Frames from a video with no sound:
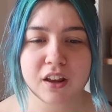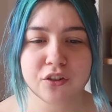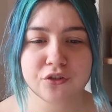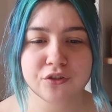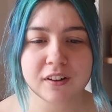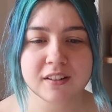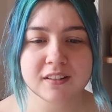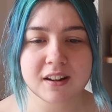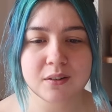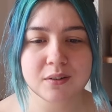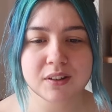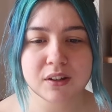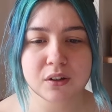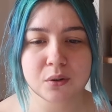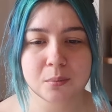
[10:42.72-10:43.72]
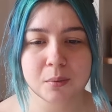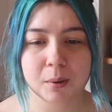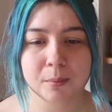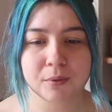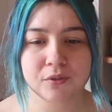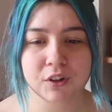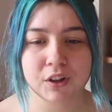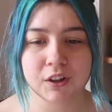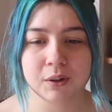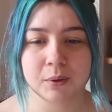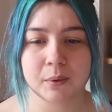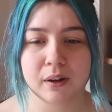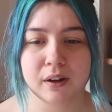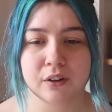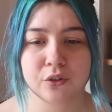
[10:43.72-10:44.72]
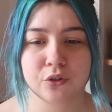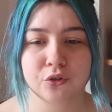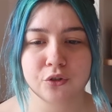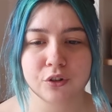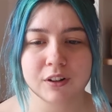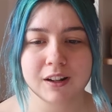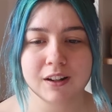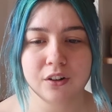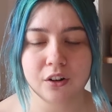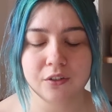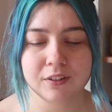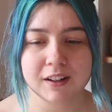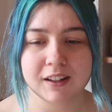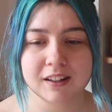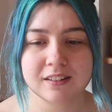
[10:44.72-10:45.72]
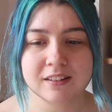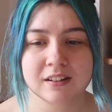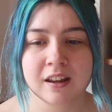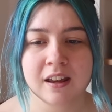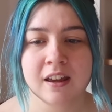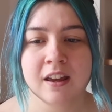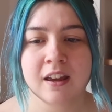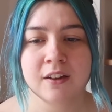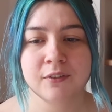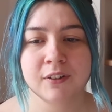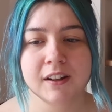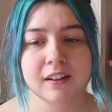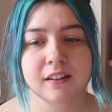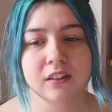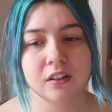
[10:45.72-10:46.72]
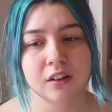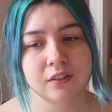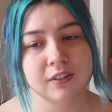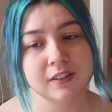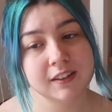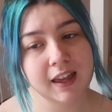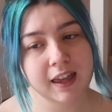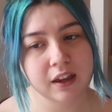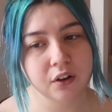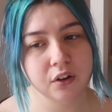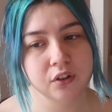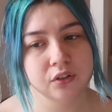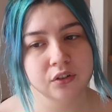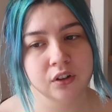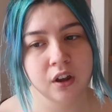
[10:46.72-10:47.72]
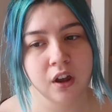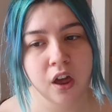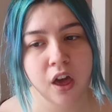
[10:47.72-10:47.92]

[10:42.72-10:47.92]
A stressed out single mom of two and struggling novelist, Finley's life is chaos.